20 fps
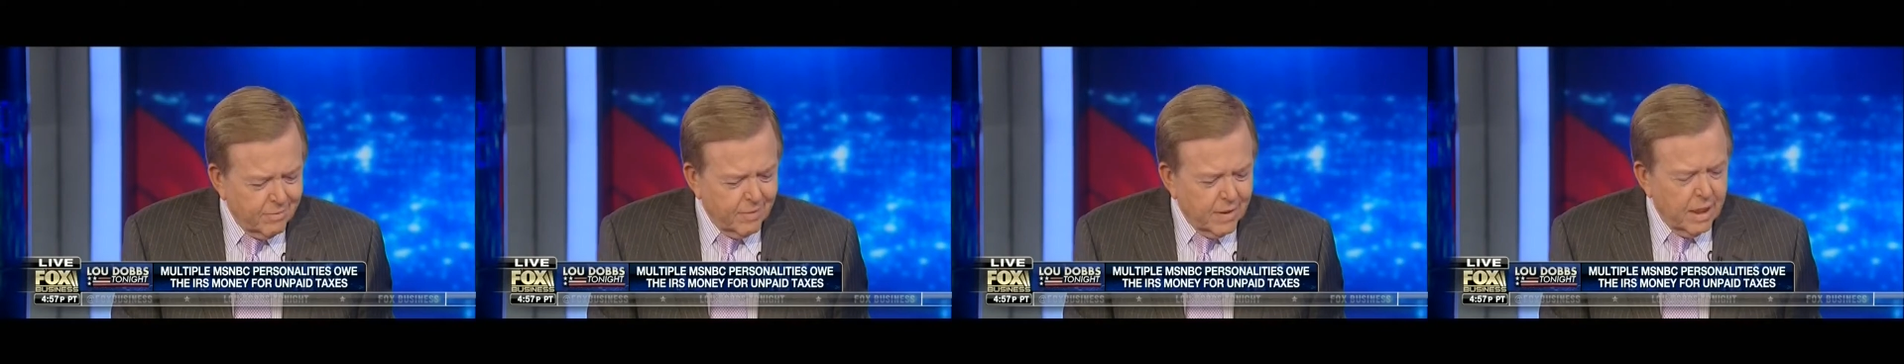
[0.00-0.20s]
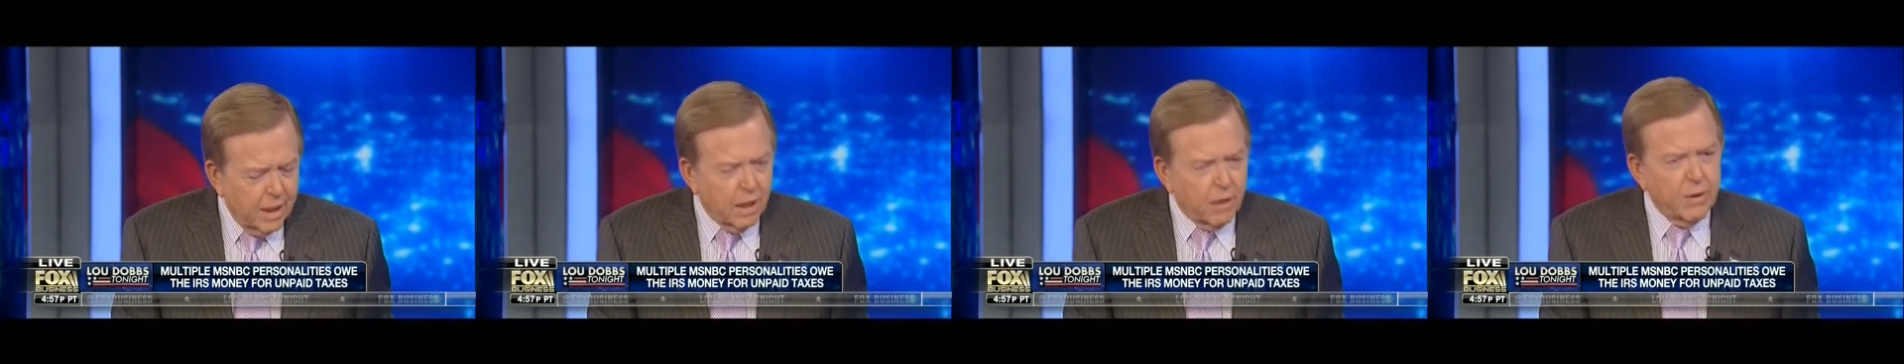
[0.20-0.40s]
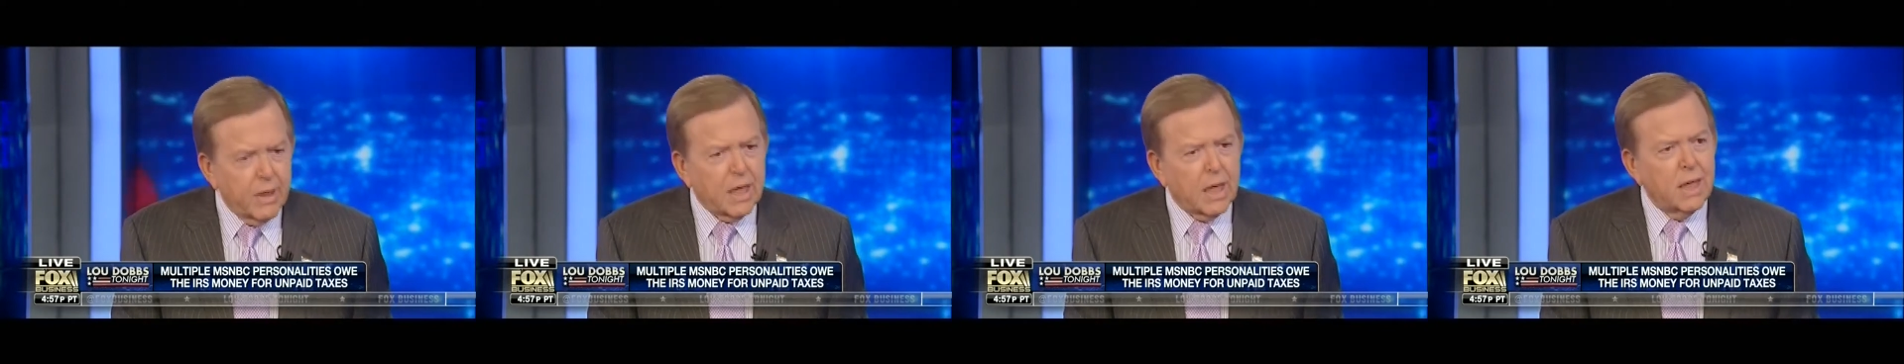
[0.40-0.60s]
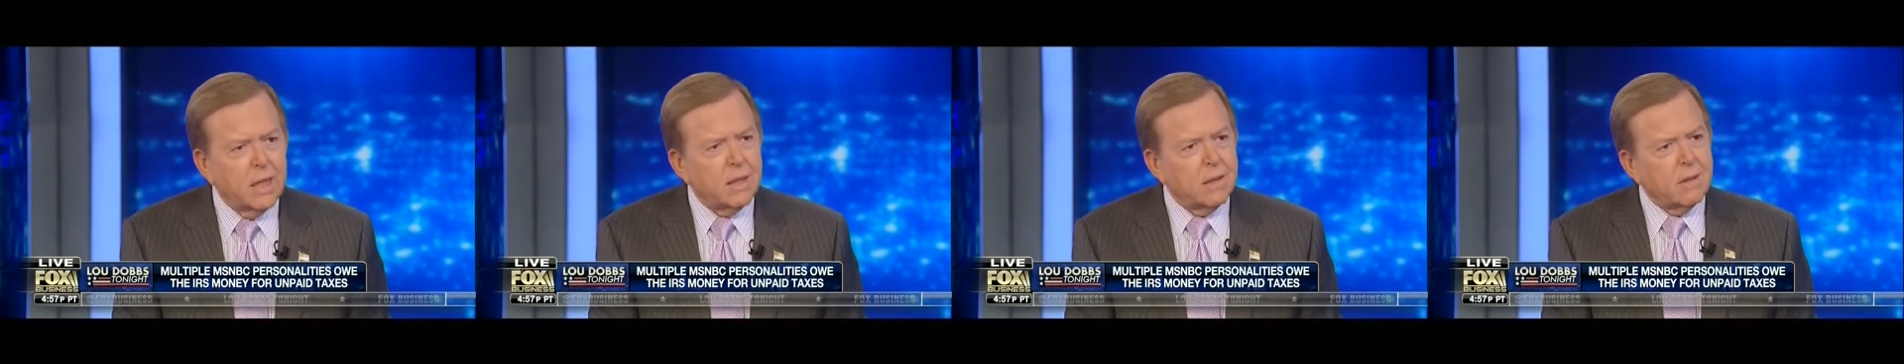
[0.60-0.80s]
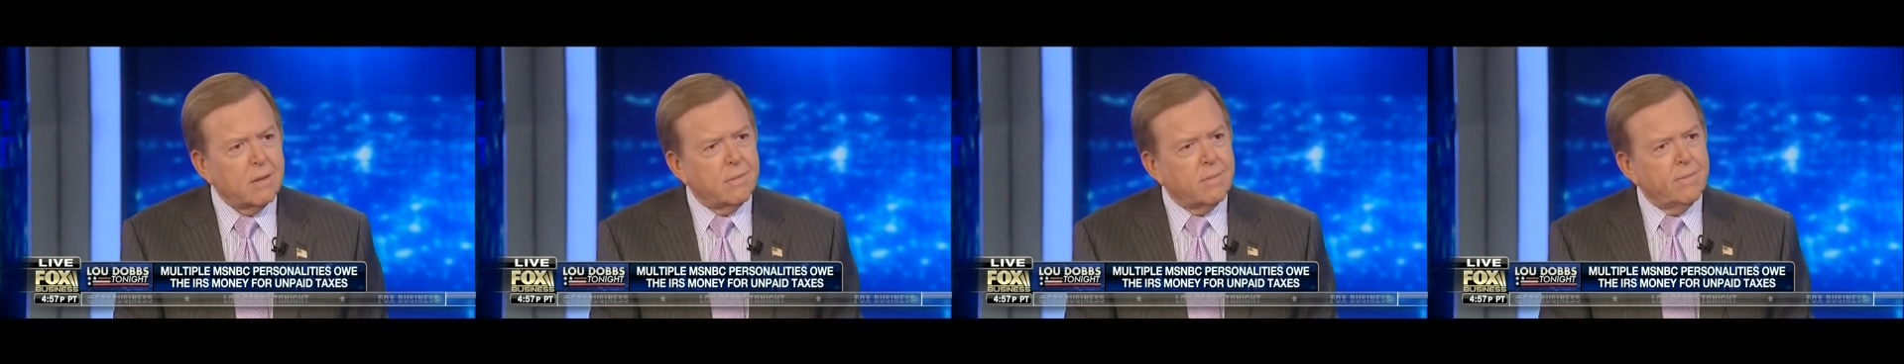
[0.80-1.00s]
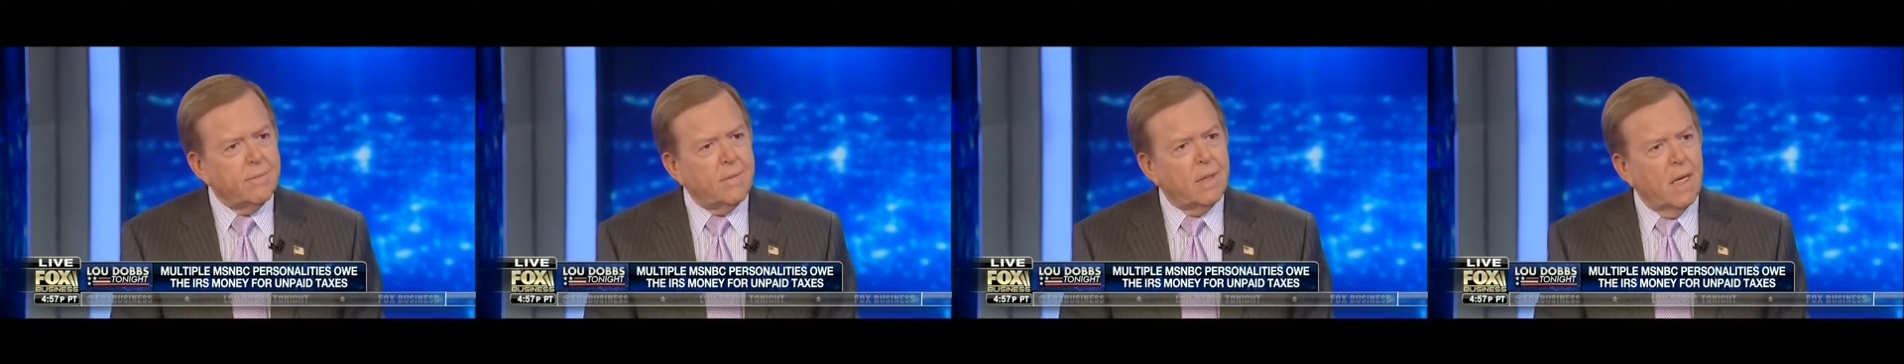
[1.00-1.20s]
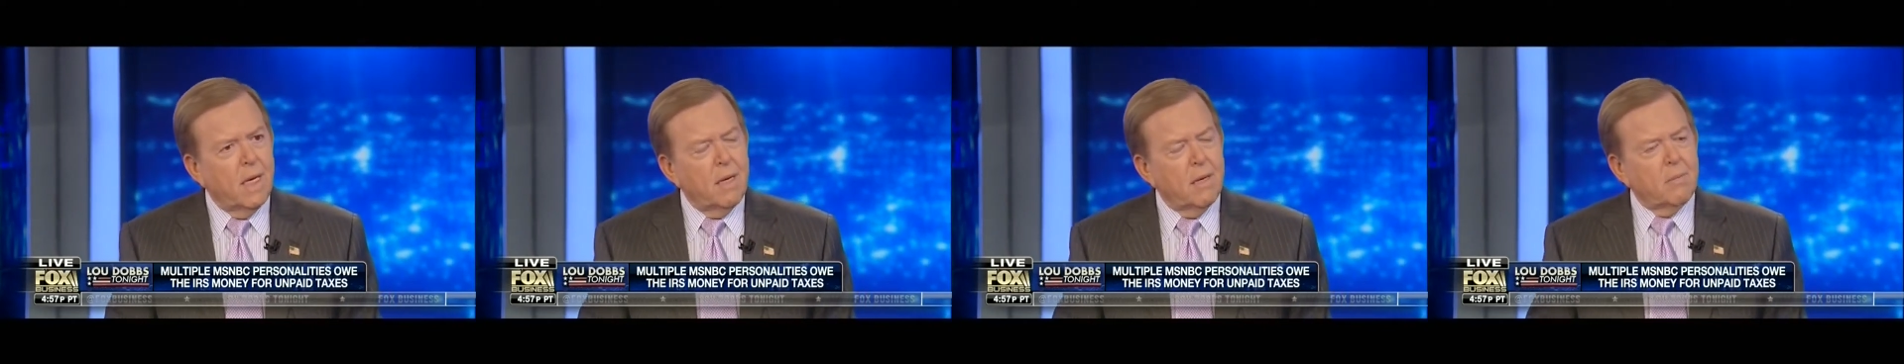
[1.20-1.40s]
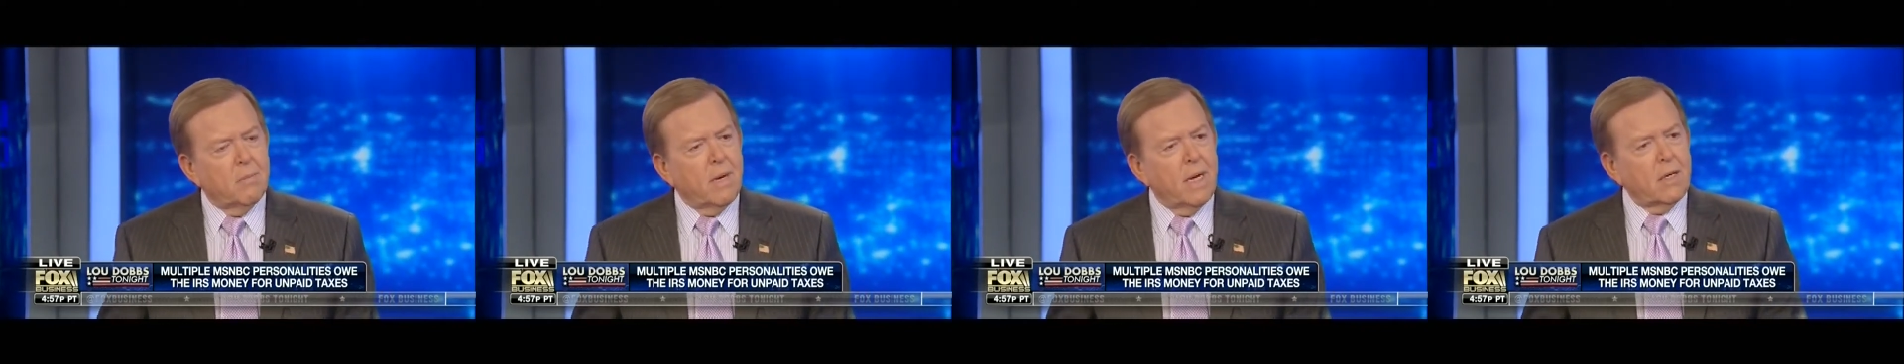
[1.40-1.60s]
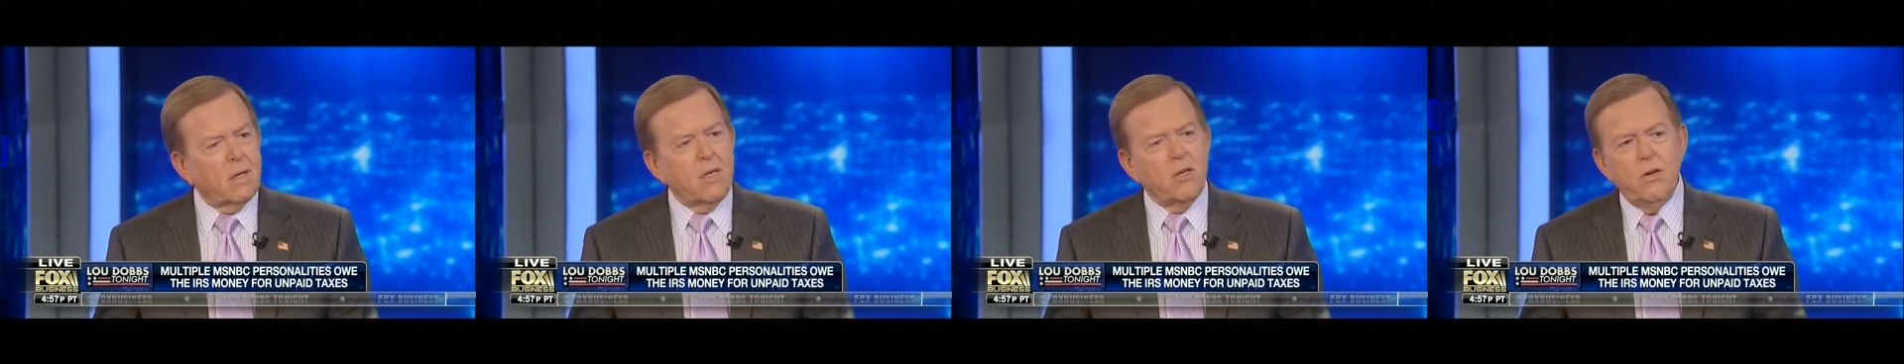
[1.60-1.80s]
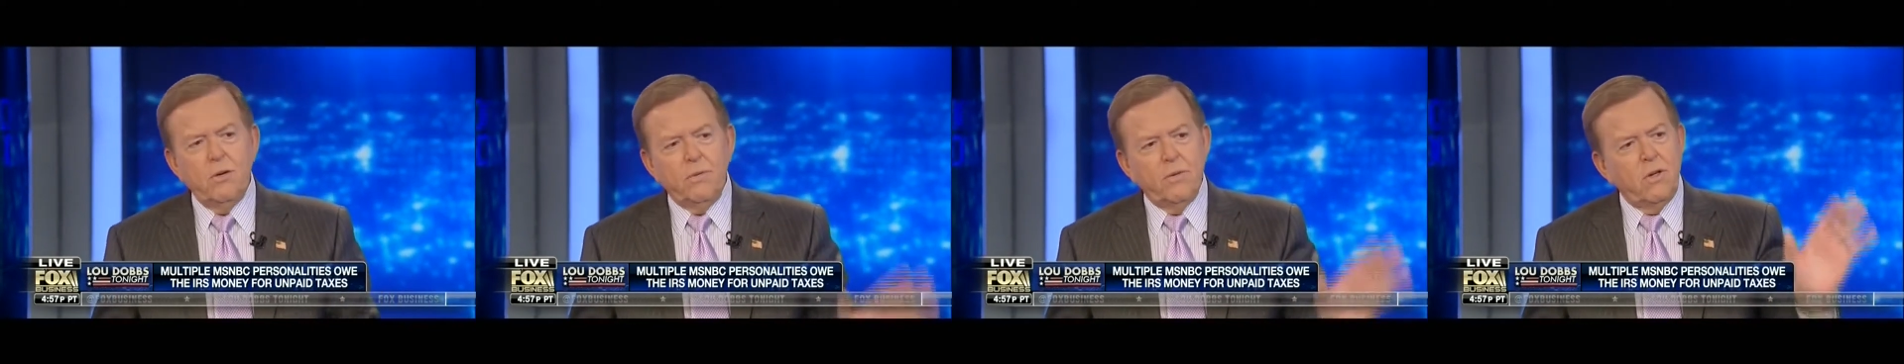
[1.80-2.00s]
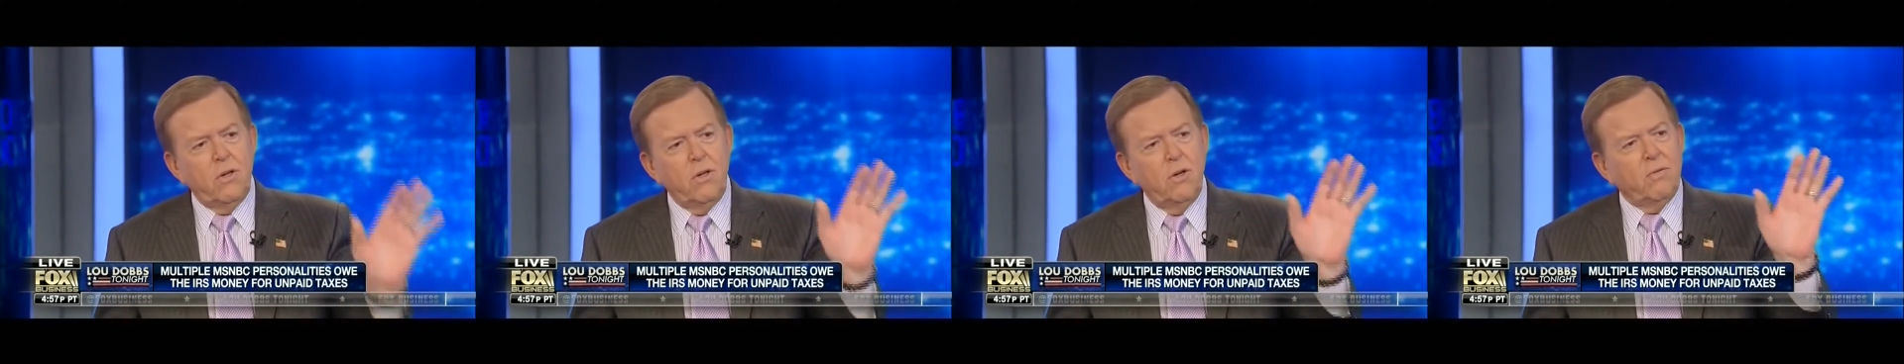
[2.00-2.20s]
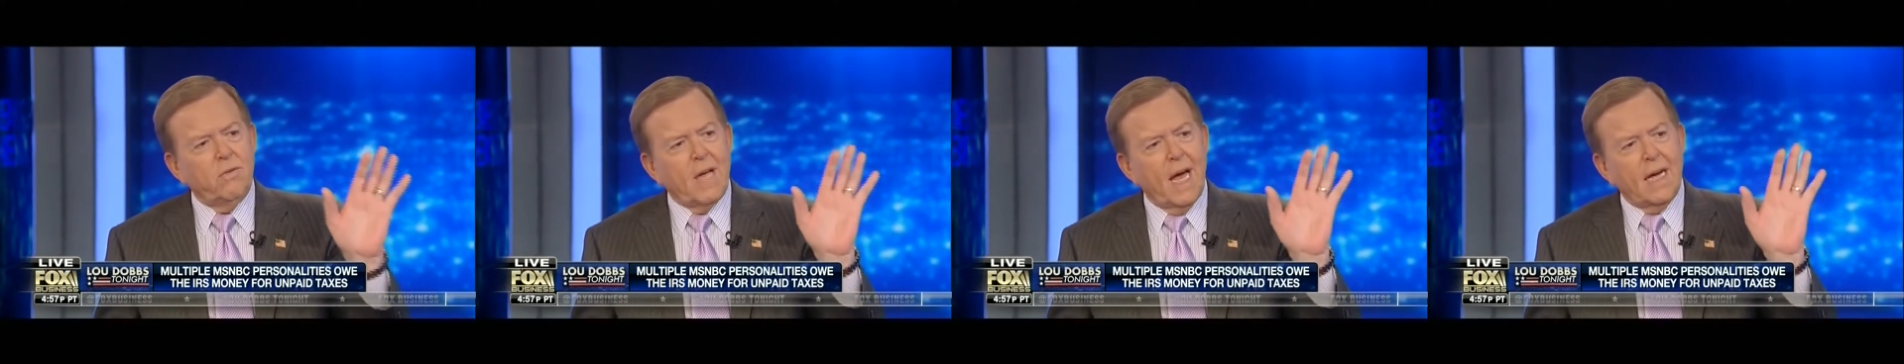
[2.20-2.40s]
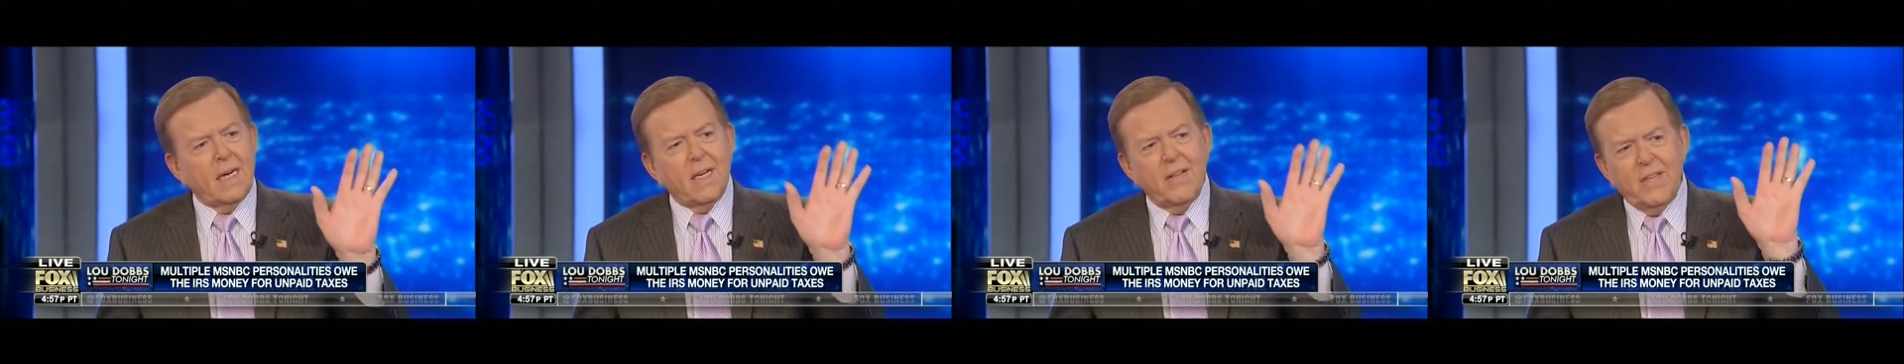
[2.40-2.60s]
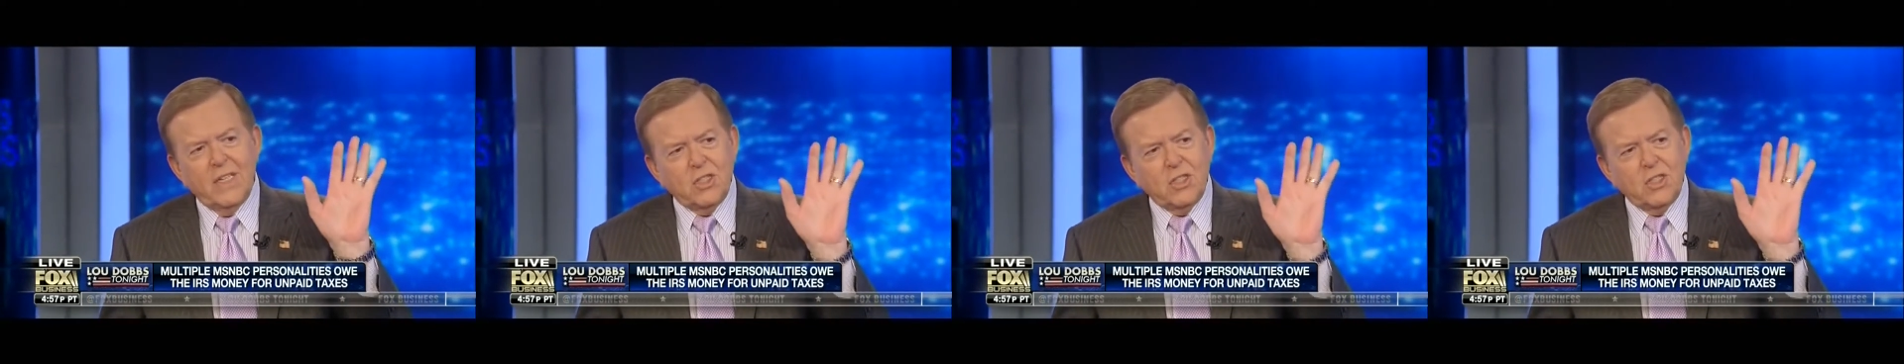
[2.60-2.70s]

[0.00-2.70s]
Hillary Clinton. Michael, you, was, uh, got,